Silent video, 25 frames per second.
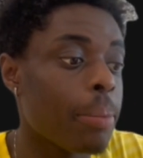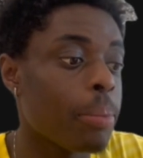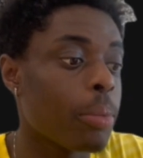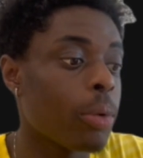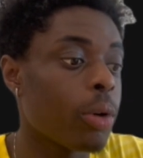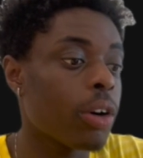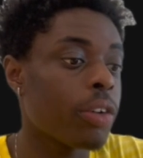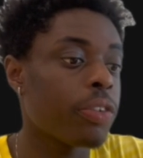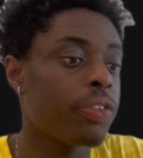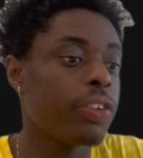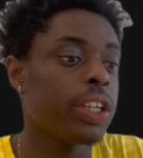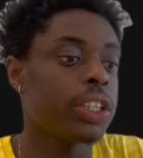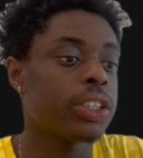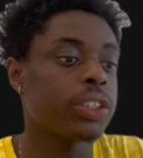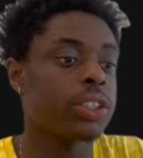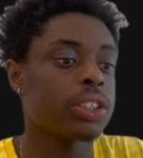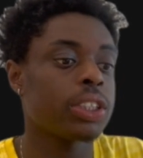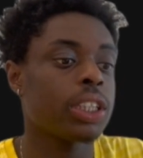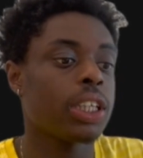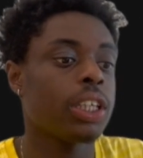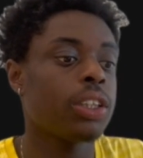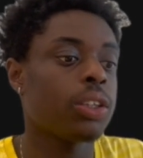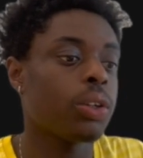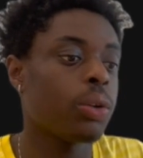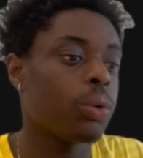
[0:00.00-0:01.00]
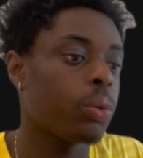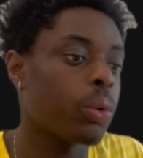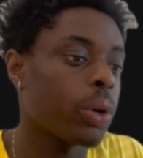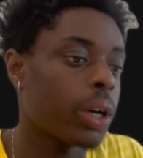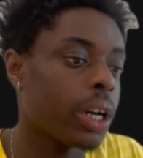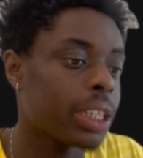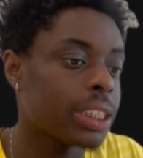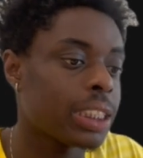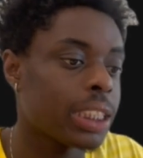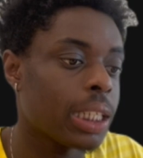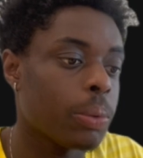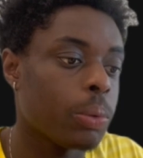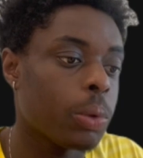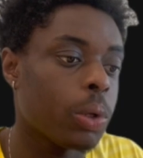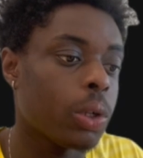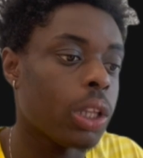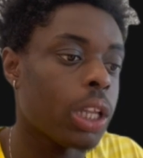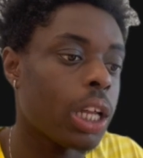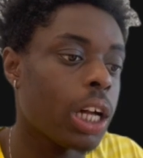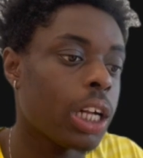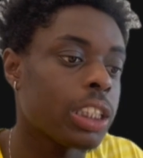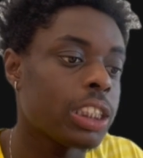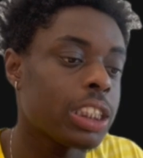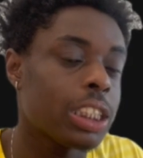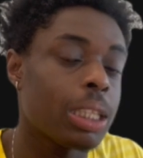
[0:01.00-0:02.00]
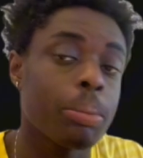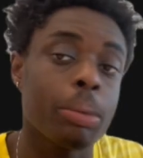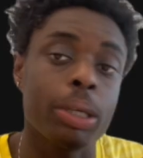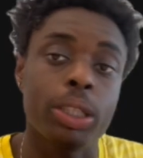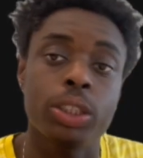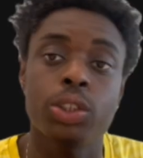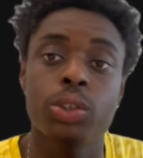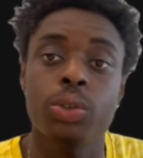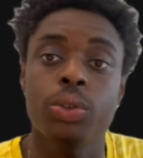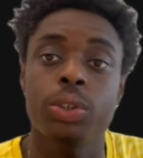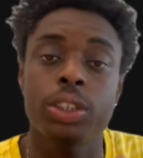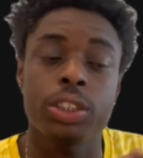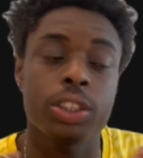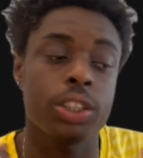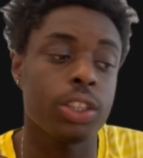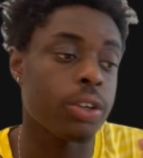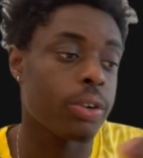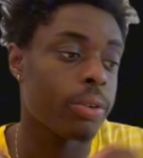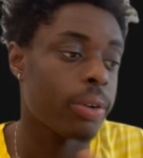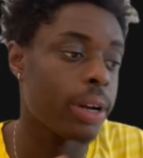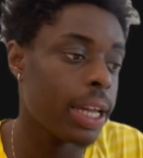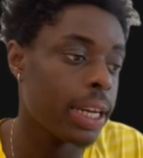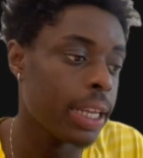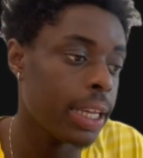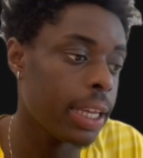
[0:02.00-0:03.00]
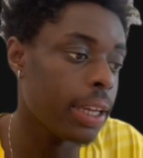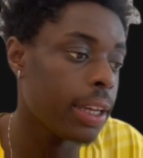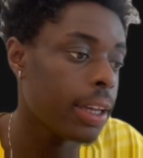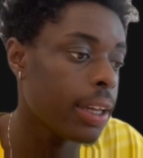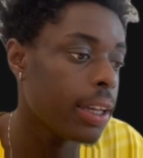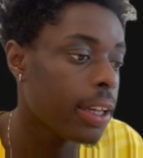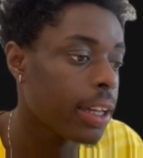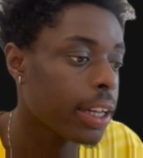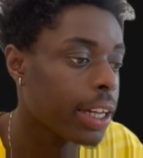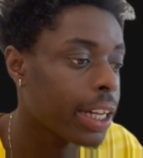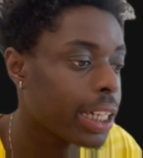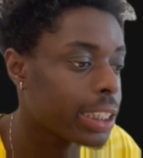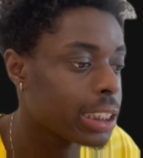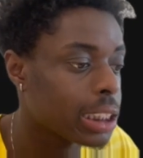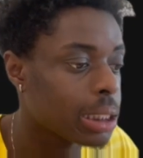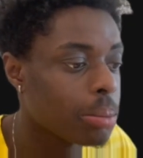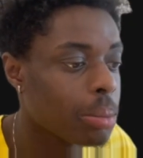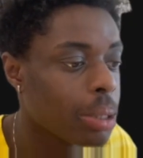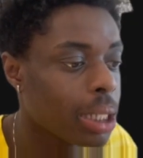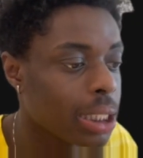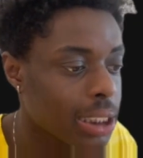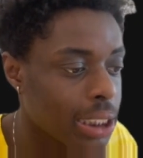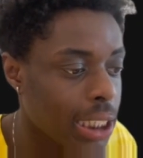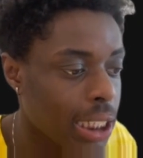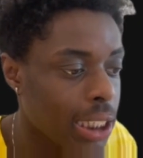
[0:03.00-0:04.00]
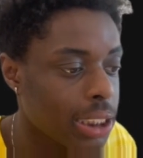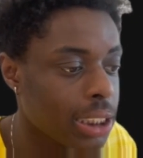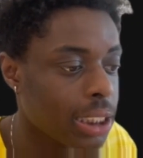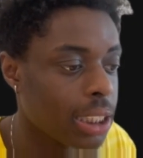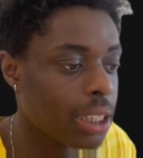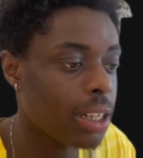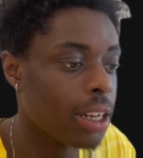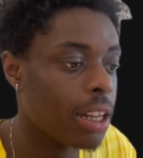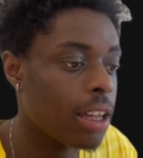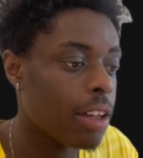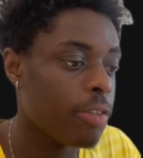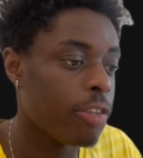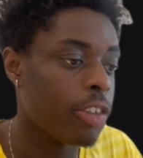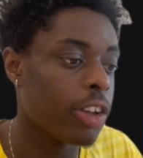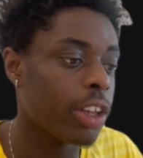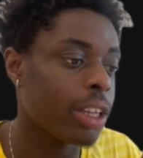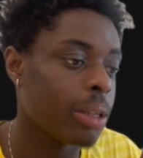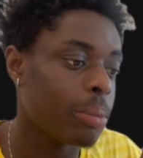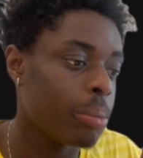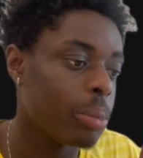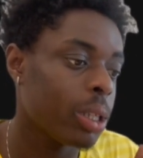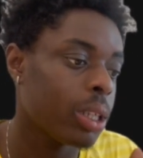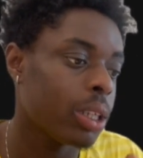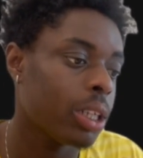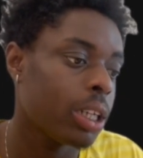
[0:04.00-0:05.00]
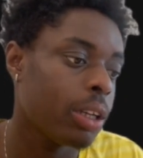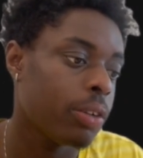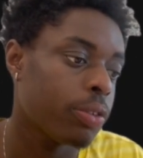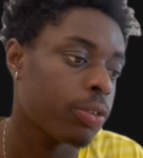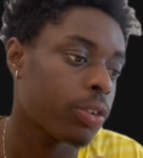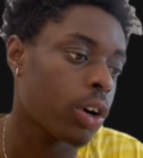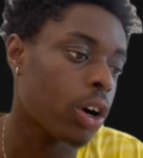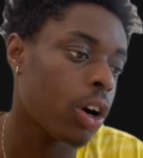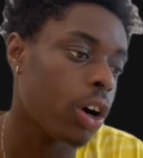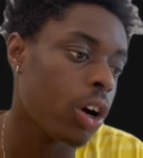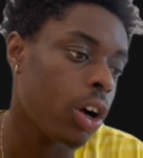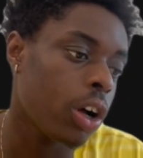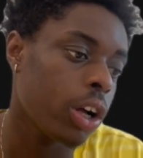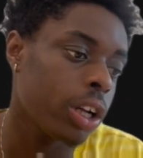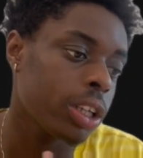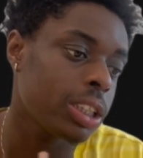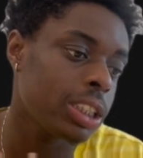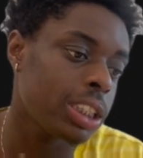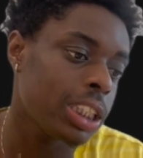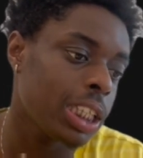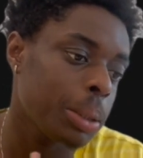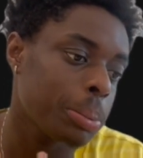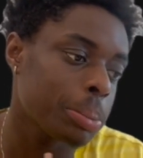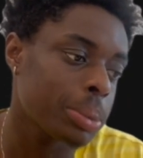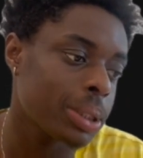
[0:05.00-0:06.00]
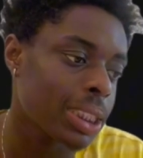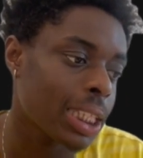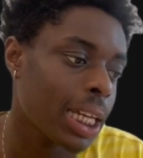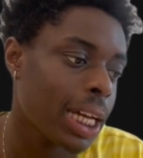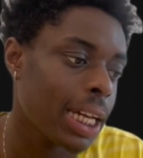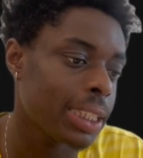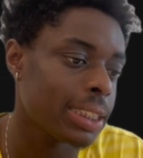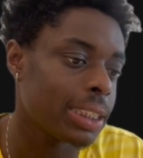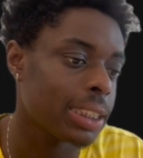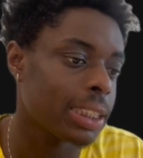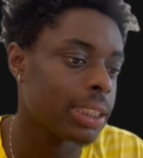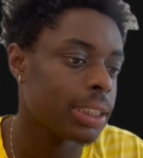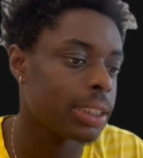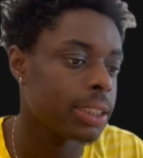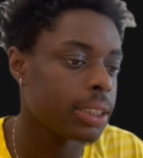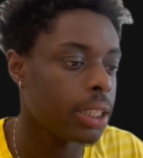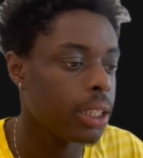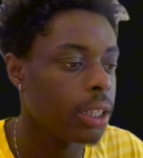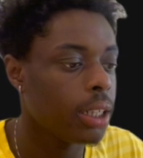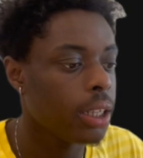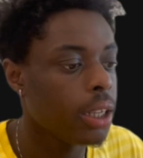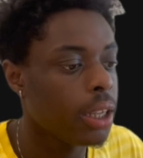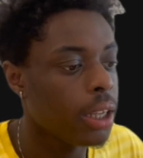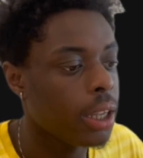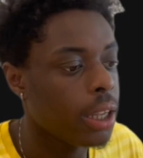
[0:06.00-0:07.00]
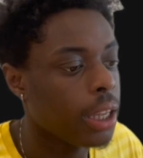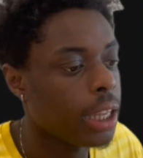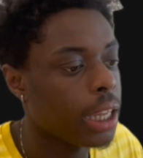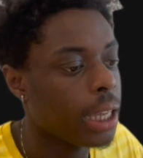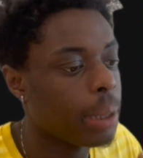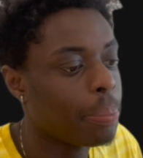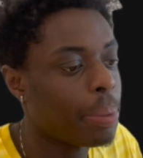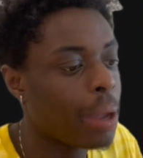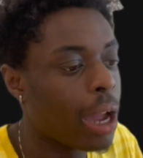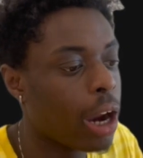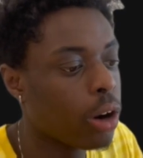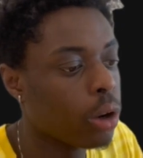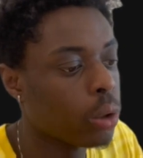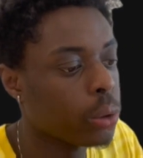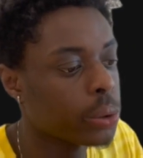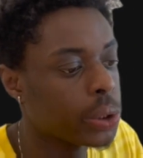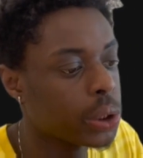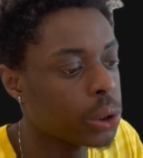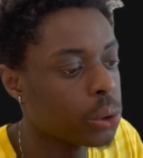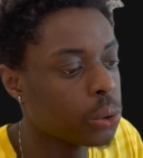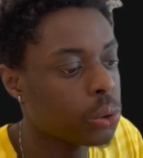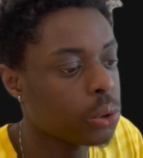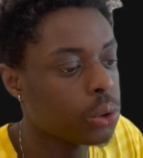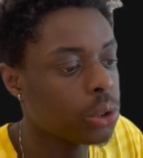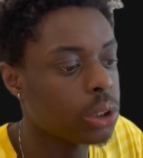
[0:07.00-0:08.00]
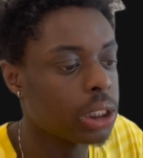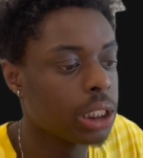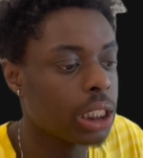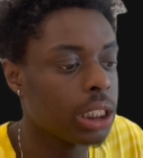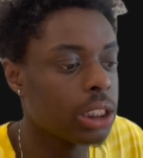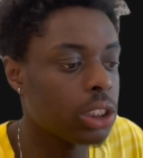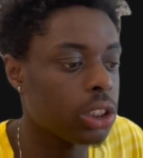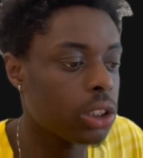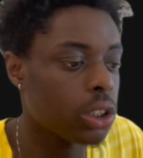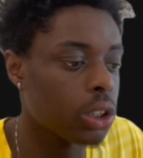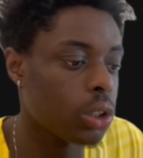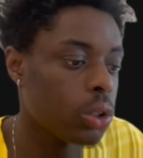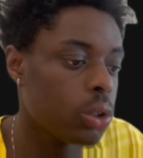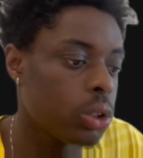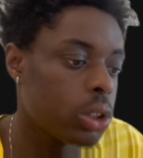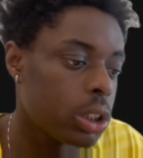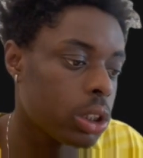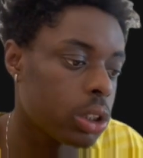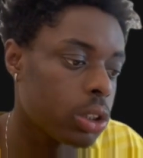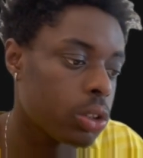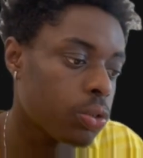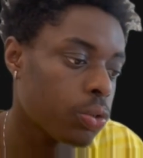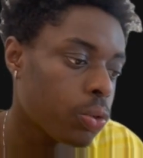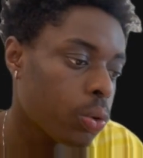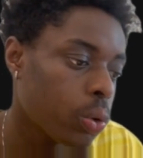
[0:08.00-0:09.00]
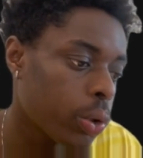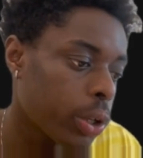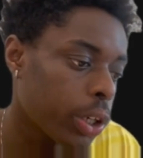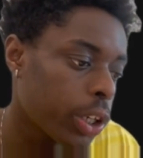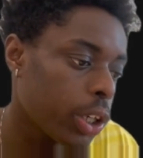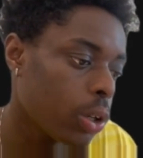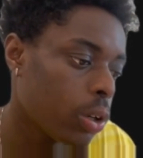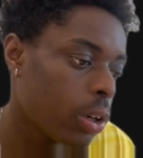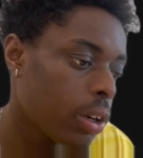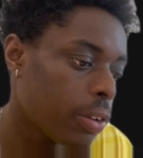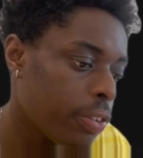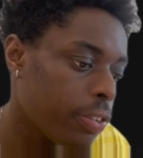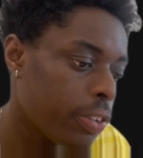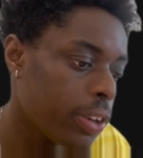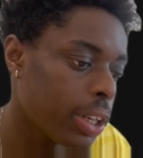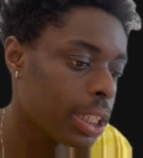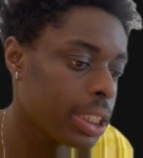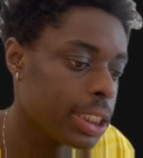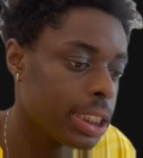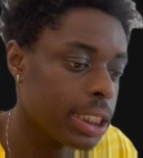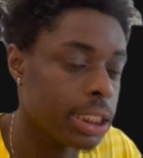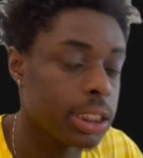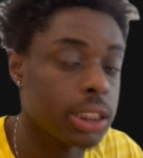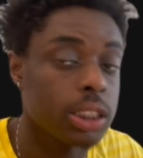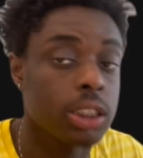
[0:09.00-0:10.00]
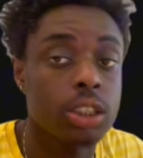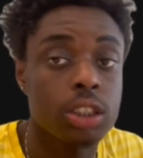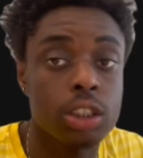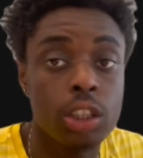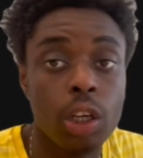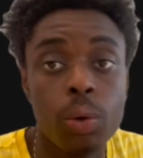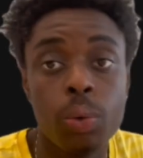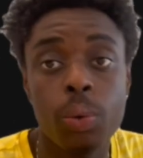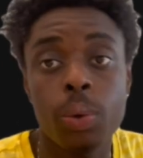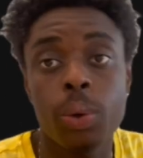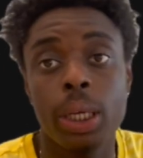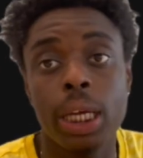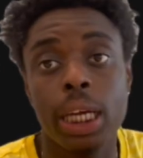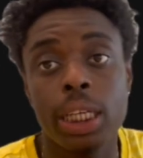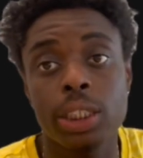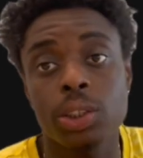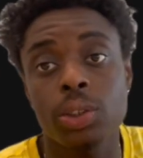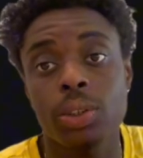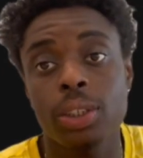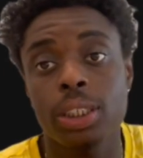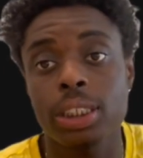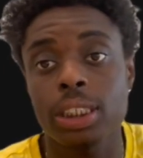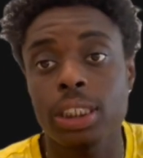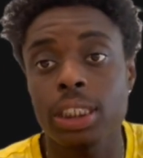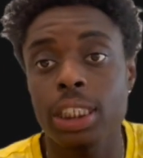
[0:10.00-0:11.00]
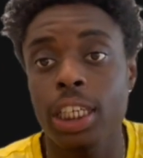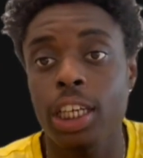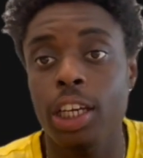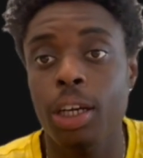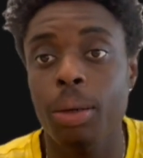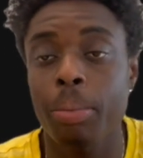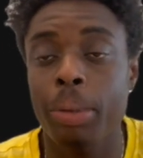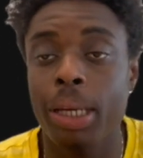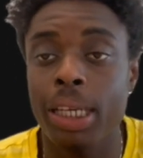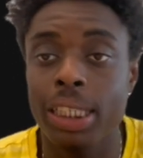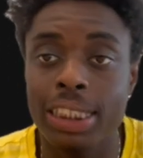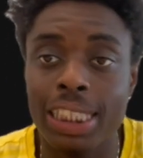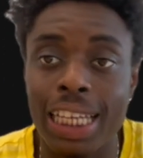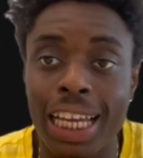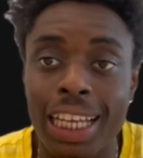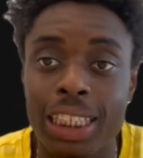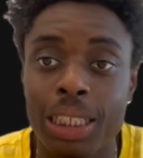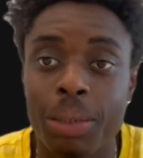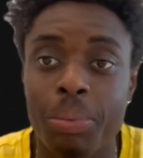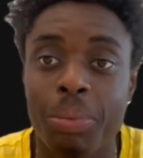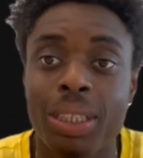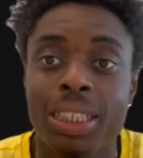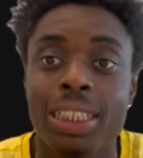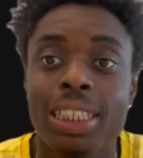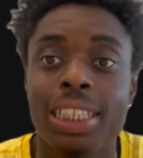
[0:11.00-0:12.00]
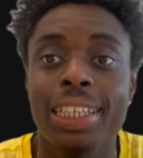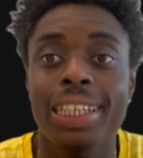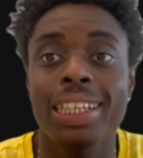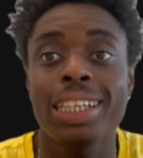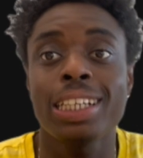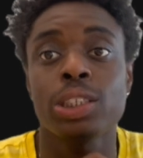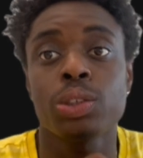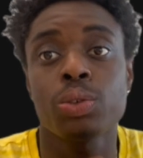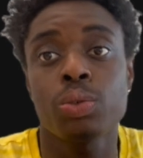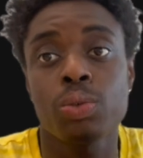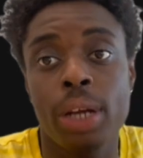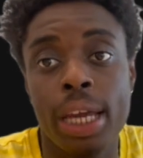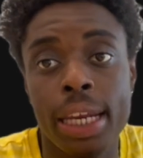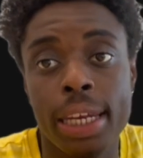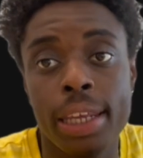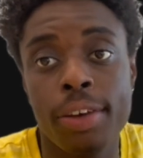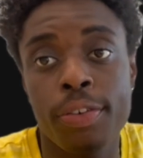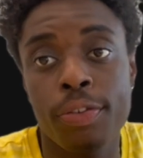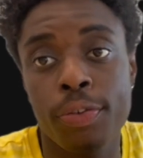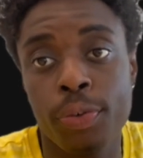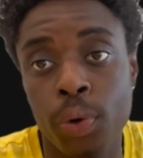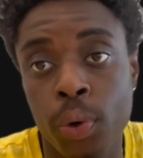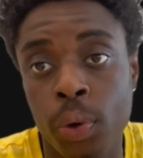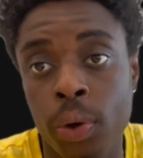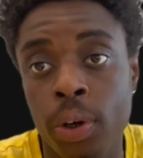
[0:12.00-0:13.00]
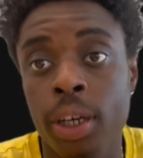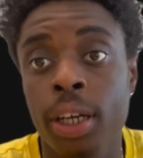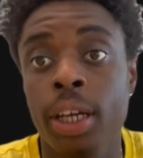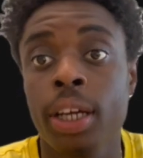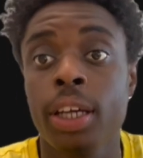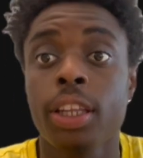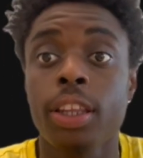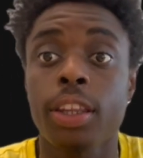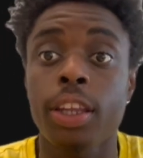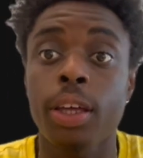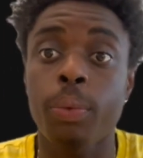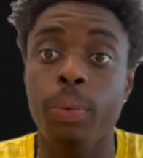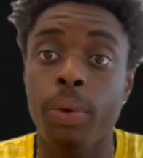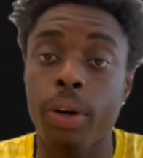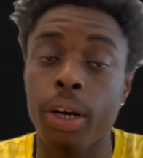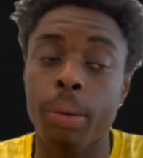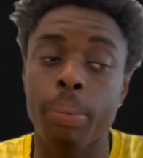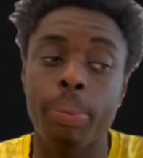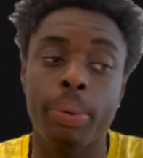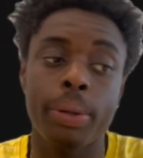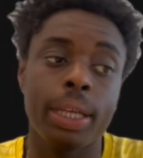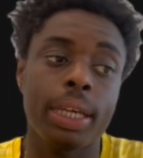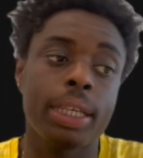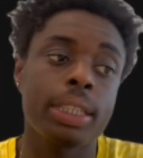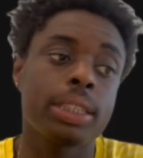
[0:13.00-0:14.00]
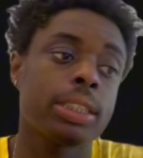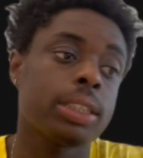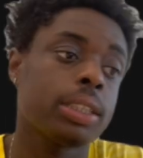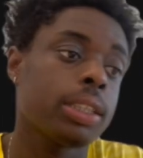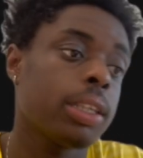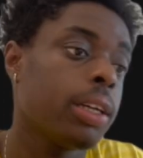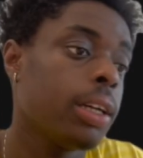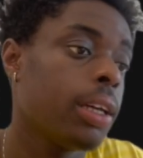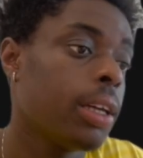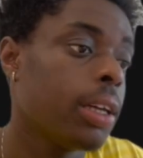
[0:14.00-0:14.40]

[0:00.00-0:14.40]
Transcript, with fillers: more features in the works and we'll launch them as soon as they're ready. Customization, availability for all team sizes, power tools, and solutions for your functions. So as you can see here, man, ChatGPT is ready for the workplace.